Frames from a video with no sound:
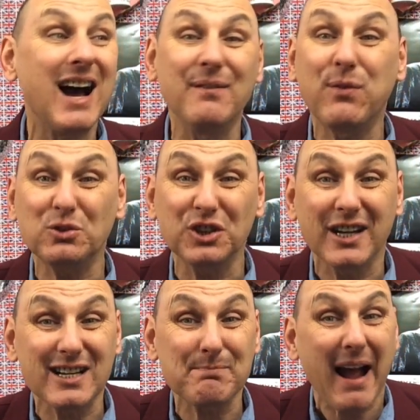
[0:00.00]

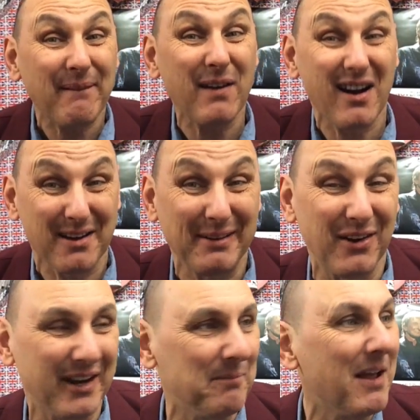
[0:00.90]
Unfortunately, it's backfired a bit
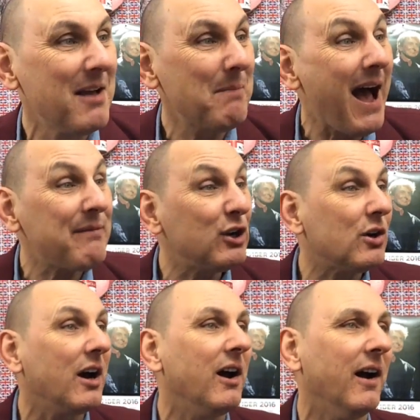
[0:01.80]
on him. But have a look
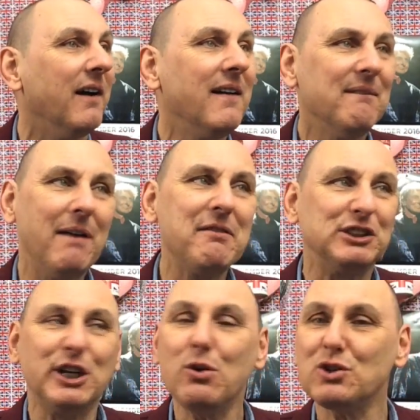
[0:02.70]
at her. Very,
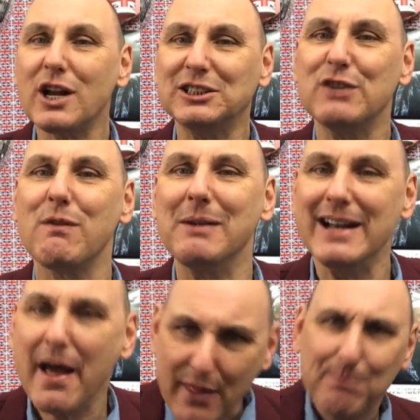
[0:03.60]
she looks like she's from
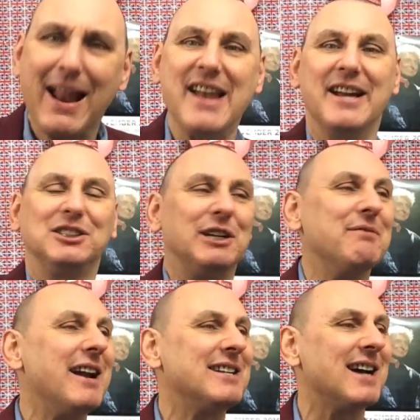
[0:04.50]
another planet. She
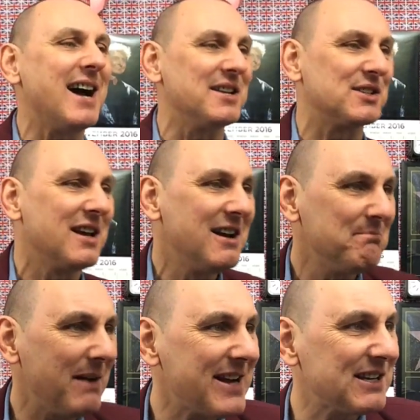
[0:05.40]
really does.
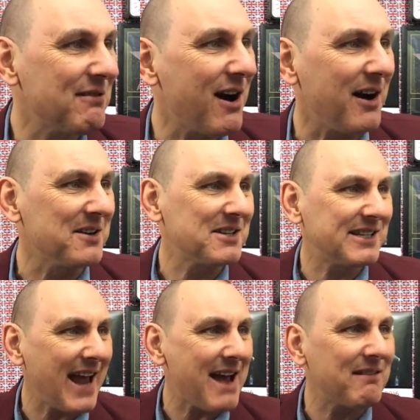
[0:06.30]
Bless her heart.
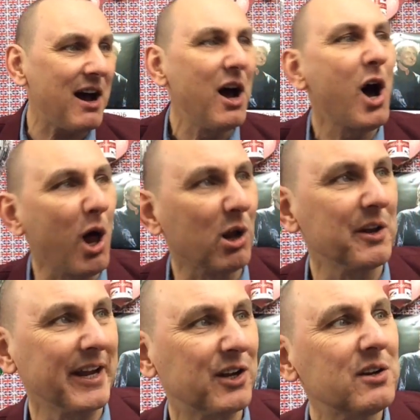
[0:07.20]
Sarah
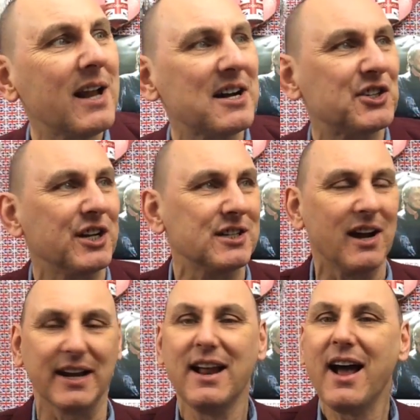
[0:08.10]
Olney. Good luck to you,
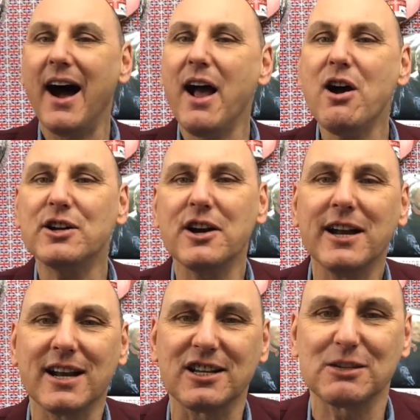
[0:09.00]
darling. I heard her
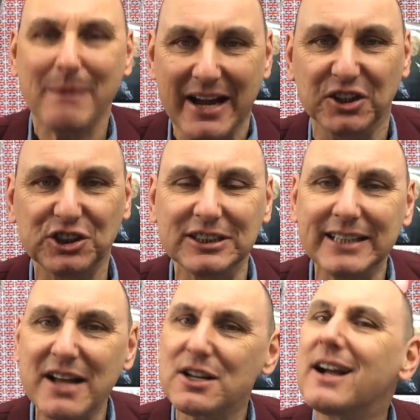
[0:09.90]
little speech. She
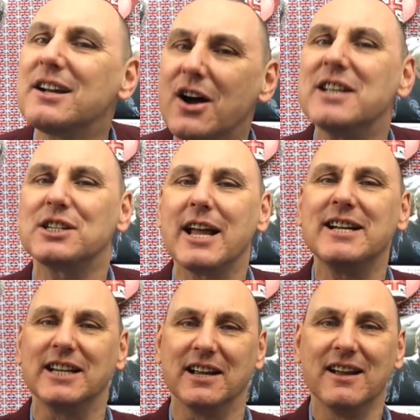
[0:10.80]
sounds like a nice
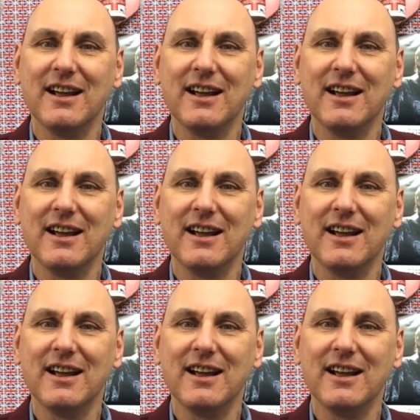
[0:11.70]
lady,